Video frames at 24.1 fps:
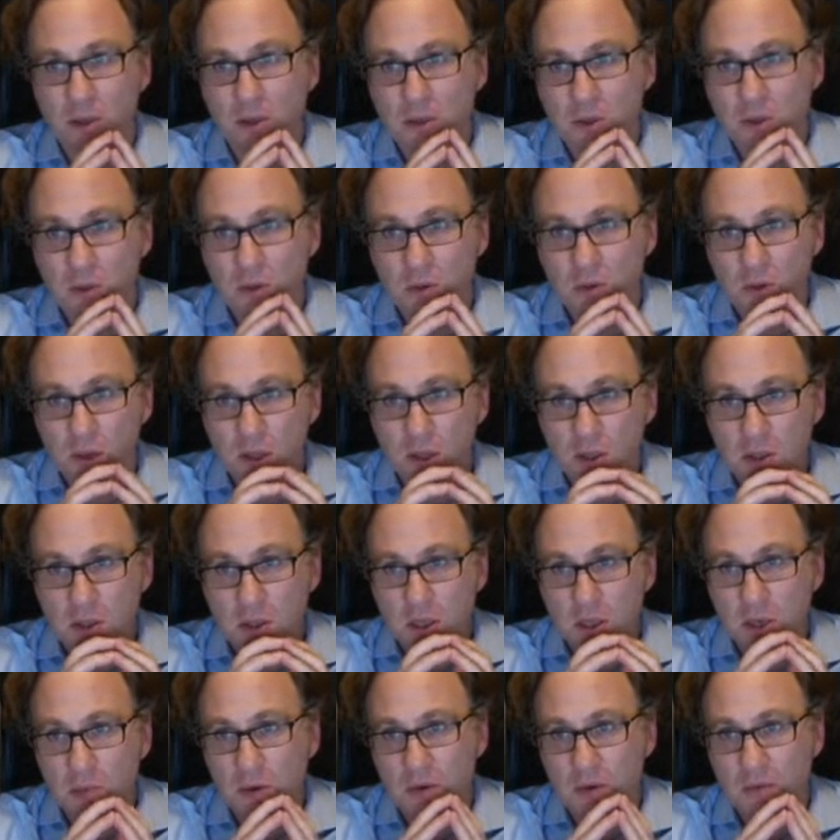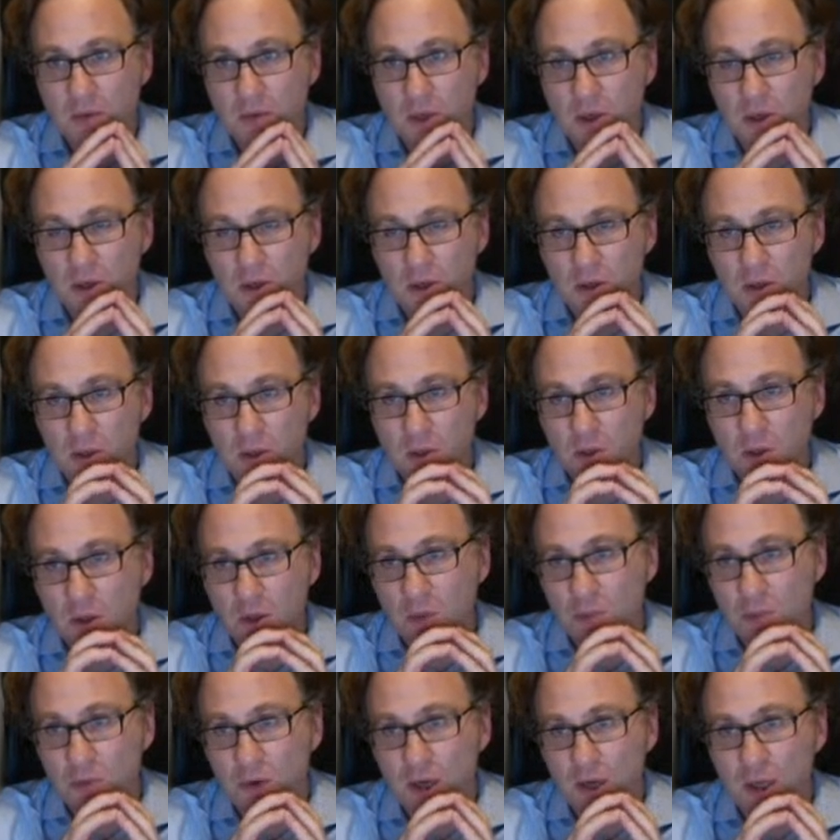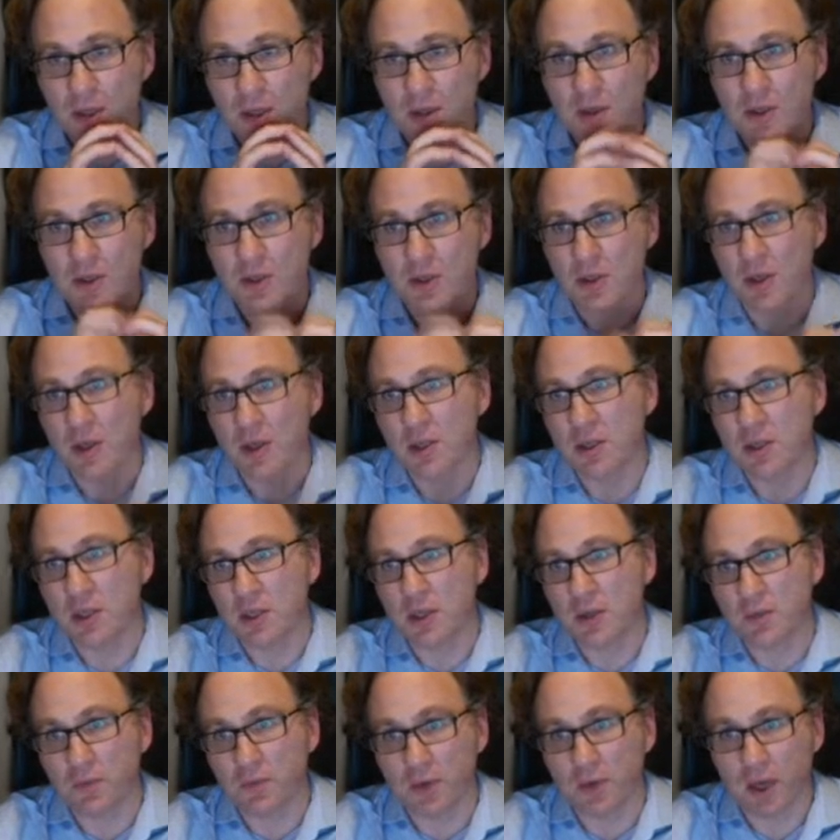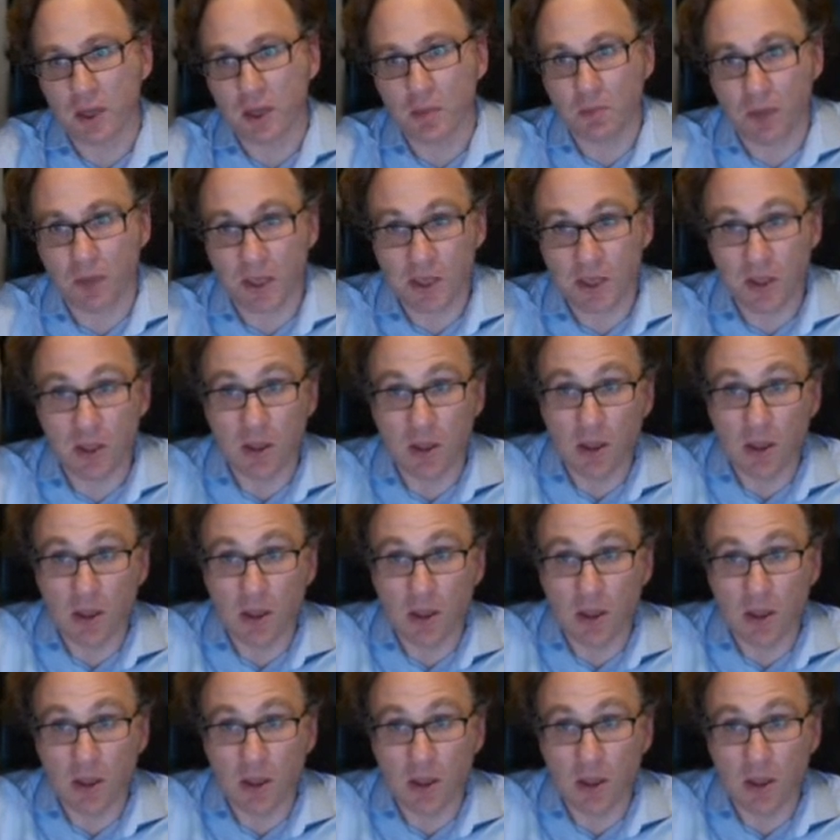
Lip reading: So you can see above there on the top right, there's the insect flight muscle.